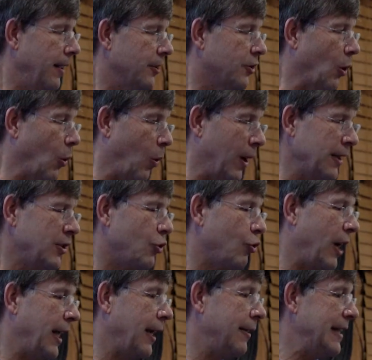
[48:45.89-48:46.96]
So one
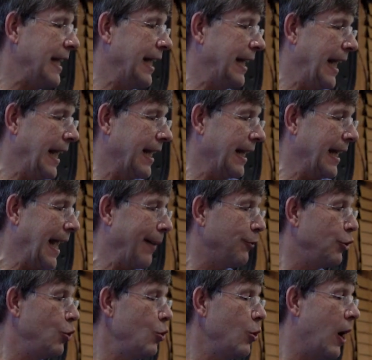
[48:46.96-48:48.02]
strand of DNA can have
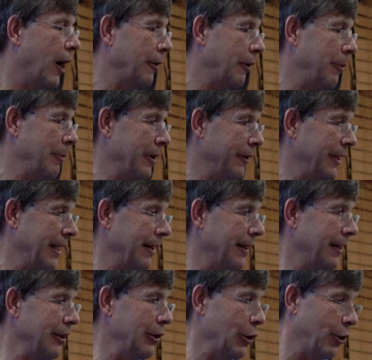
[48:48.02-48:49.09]
200 million
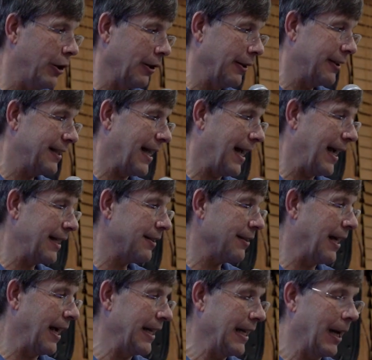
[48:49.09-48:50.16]
nucleotides
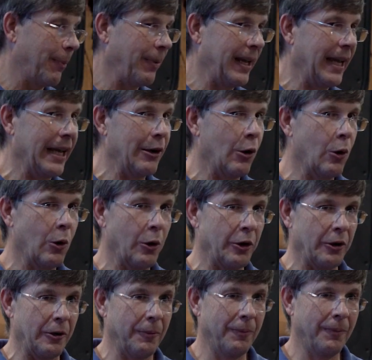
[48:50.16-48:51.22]
lined up in
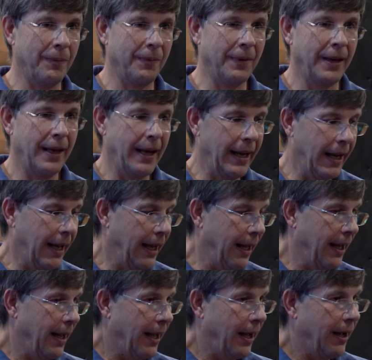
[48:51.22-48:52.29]
order.
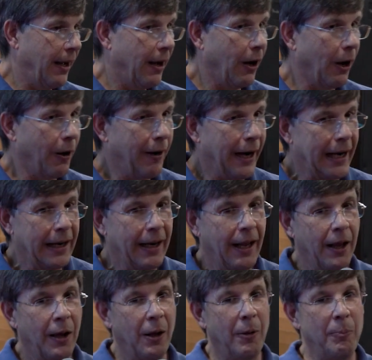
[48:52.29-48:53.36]
All right,
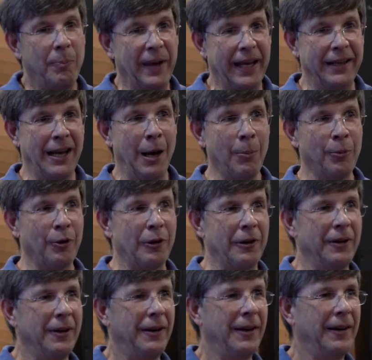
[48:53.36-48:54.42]
big
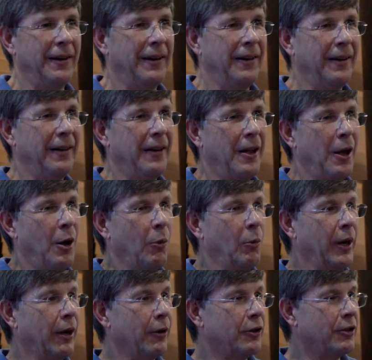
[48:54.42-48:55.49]
number.
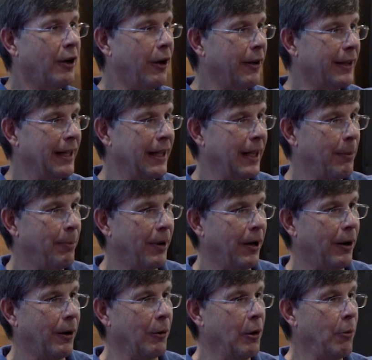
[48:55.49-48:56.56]
We are talking
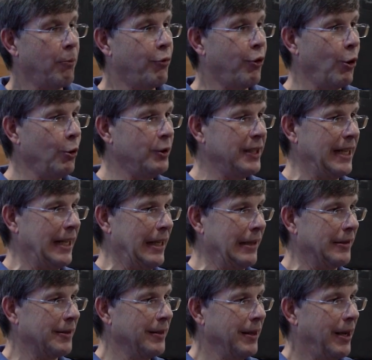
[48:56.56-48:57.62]
about
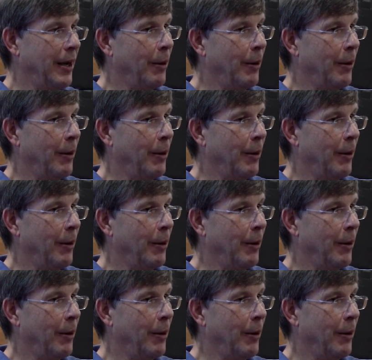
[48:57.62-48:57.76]
proteins